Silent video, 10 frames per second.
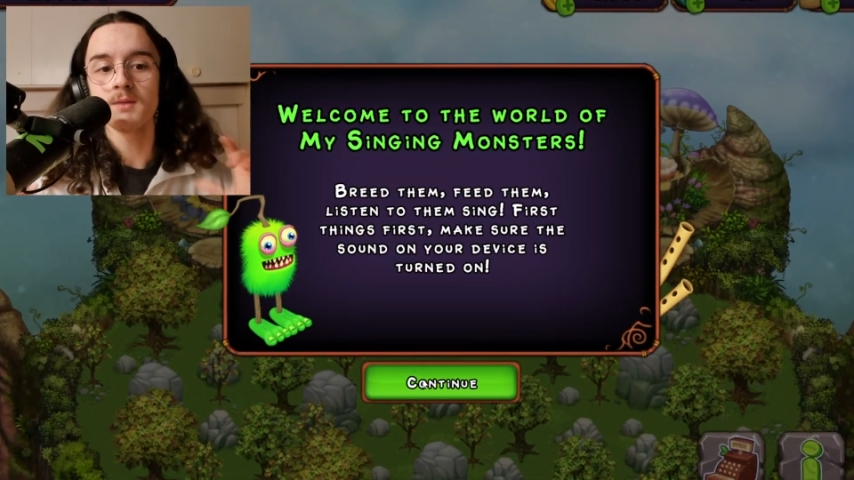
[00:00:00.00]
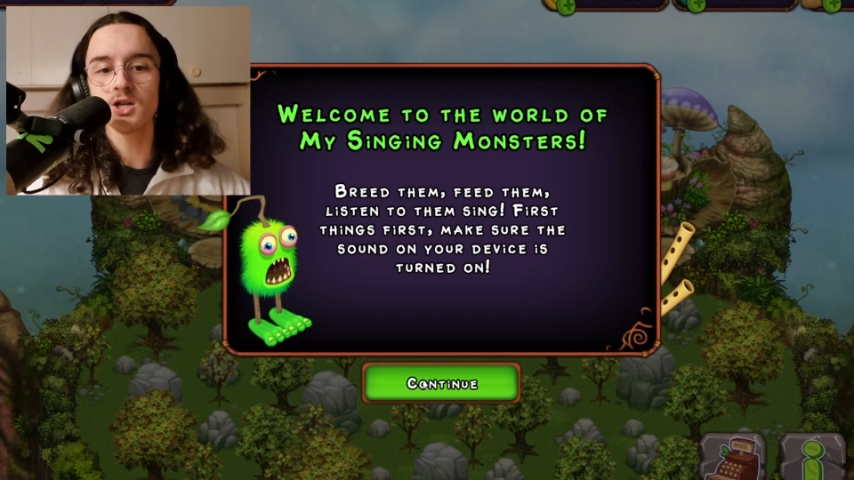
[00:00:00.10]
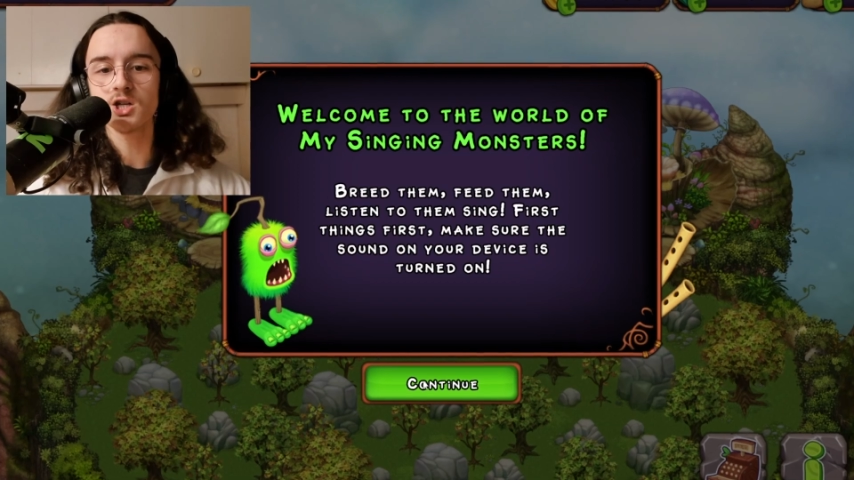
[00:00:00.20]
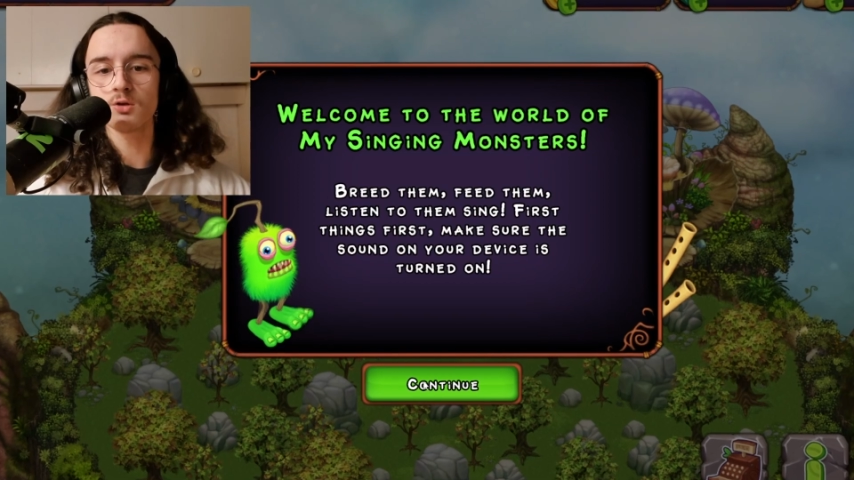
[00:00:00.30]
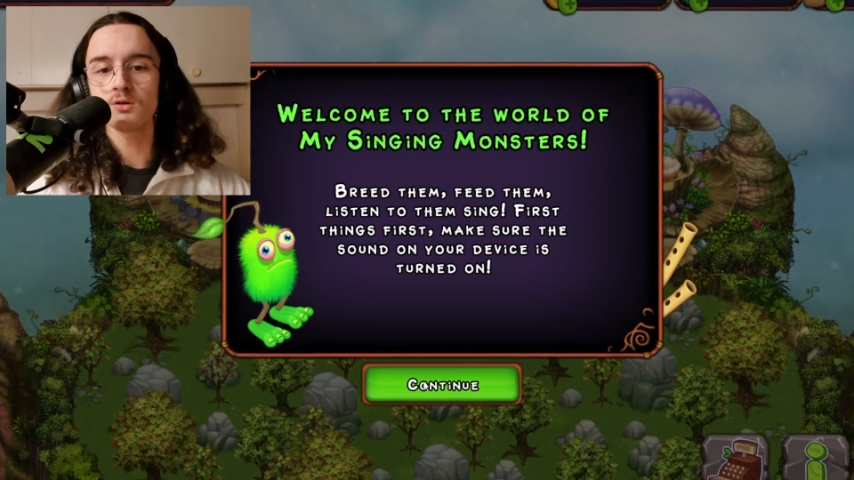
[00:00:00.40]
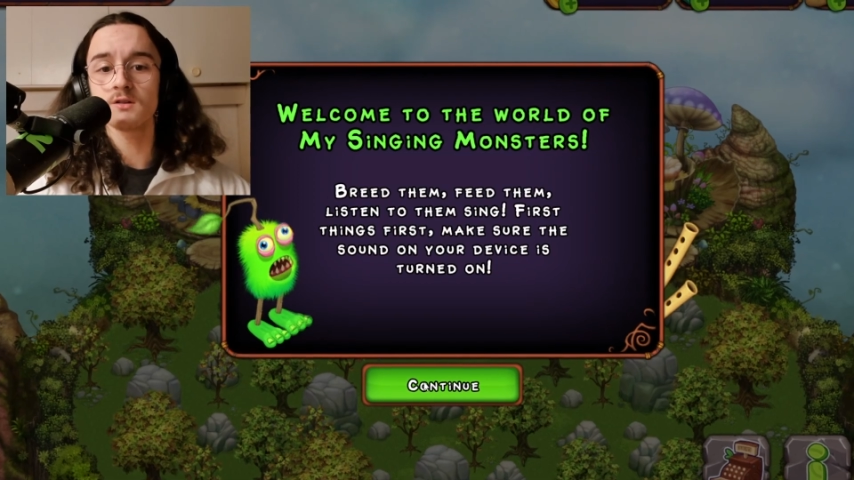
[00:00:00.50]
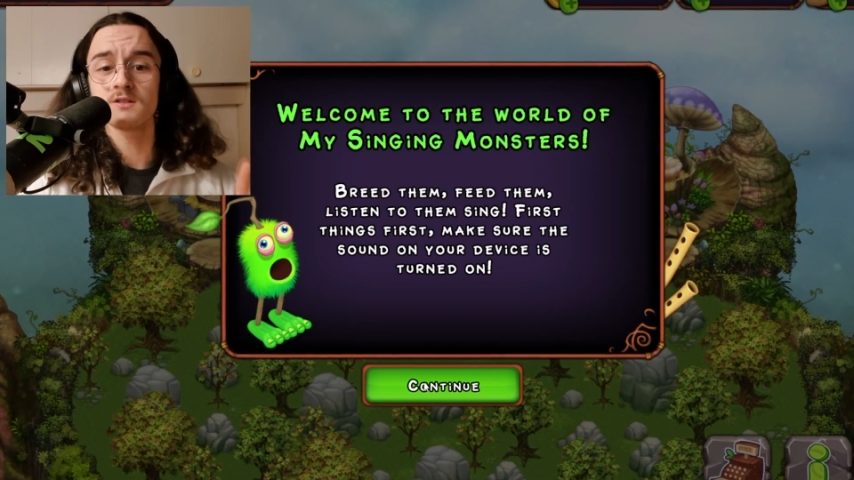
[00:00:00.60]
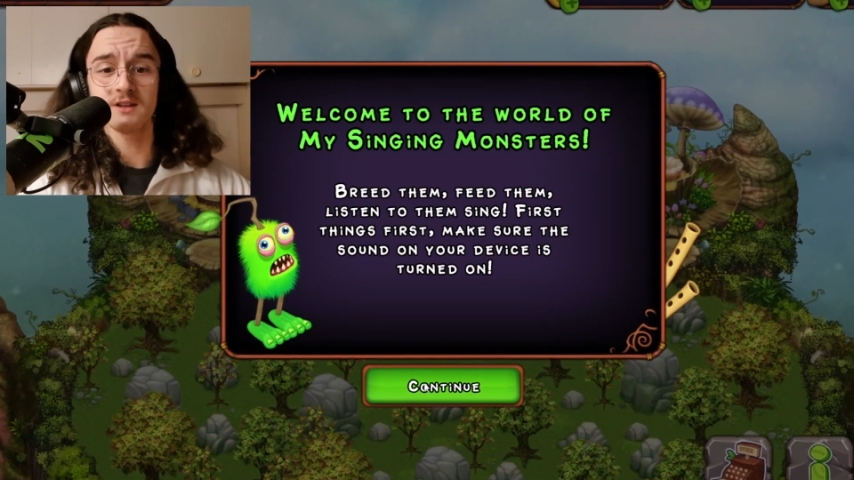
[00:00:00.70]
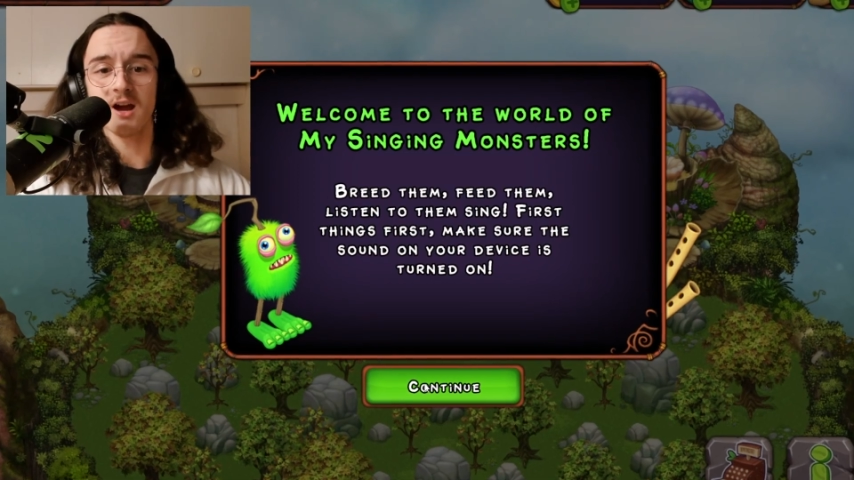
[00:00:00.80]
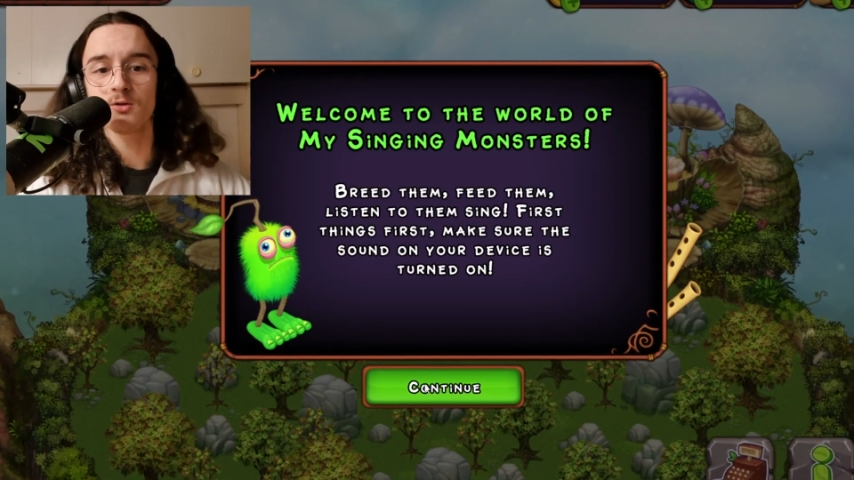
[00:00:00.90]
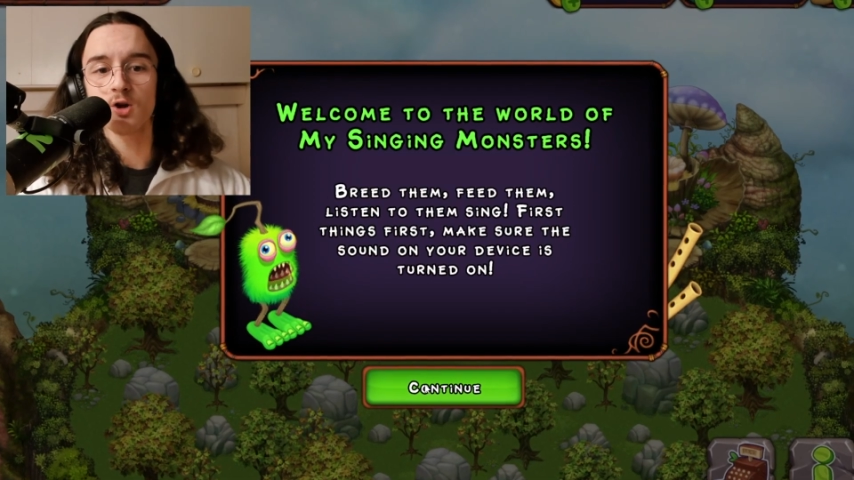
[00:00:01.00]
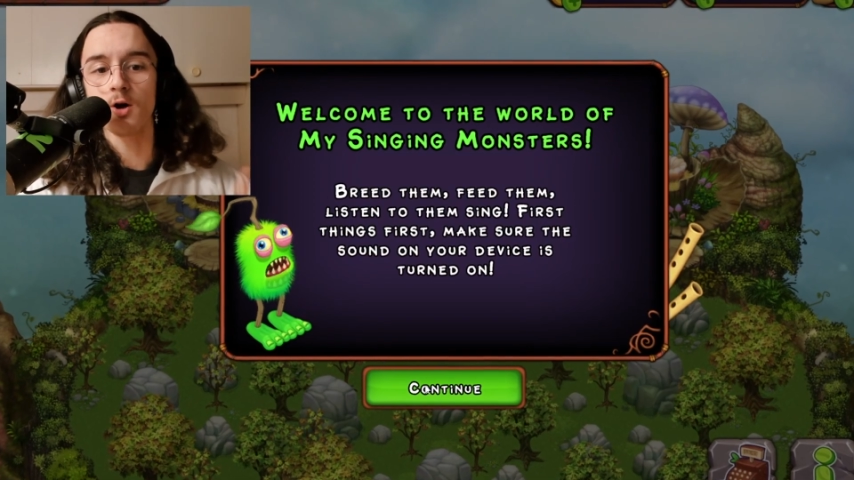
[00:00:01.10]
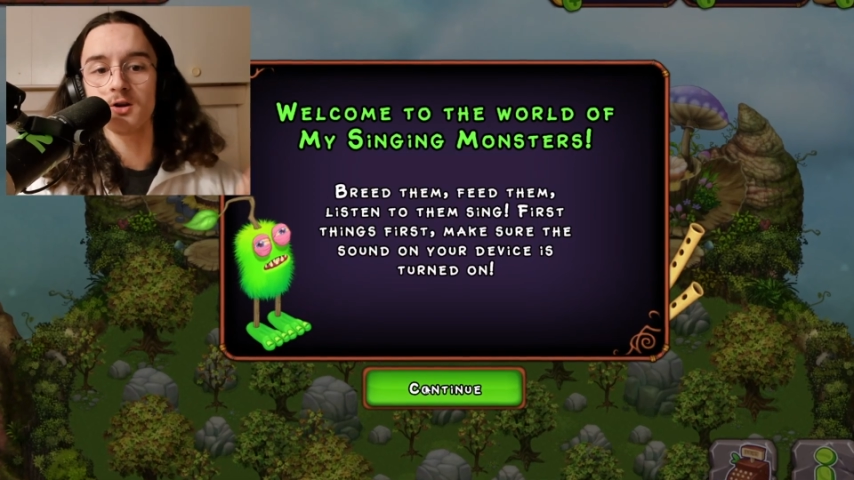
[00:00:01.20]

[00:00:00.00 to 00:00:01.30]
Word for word: make sure the sound